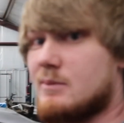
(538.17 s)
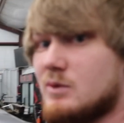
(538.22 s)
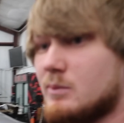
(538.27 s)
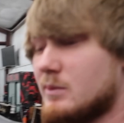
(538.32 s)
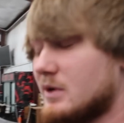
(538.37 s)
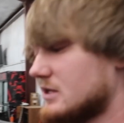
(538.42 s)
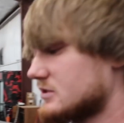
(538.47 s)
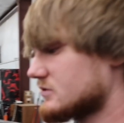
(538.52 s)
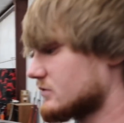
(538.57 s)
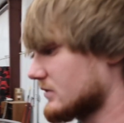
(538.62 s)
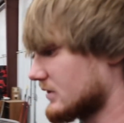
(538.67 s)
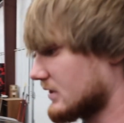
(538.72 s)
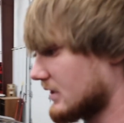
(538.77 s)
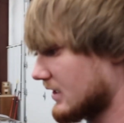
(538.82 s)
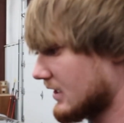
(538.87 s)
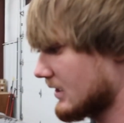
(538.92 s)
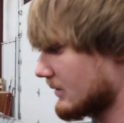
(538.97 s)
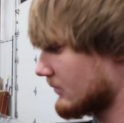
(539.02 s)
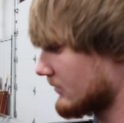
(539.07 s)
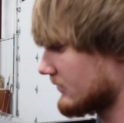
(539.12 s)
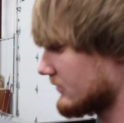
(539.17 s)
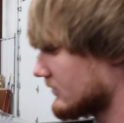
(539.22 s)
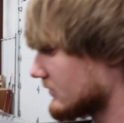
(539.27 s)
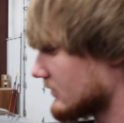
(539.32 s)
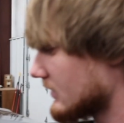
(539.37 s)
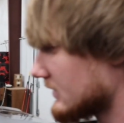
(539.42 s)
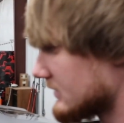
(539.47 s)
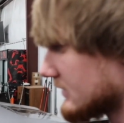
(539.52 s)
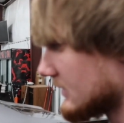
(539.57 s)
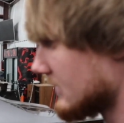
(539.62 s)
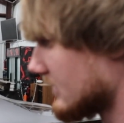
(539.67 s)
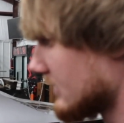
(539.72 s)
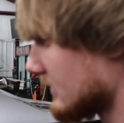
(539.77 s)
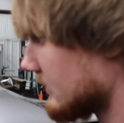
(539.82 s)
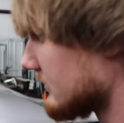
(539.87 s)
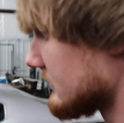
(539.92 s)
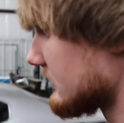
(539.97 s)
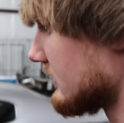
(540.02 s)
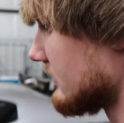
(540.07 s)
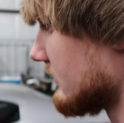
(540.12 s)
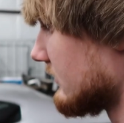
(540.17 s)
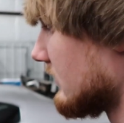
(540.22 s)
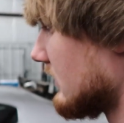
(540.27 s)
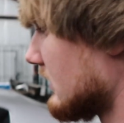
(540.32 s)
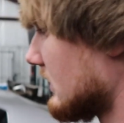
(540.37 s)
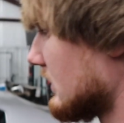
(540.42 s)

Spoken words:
to mess with the camera during that time. So.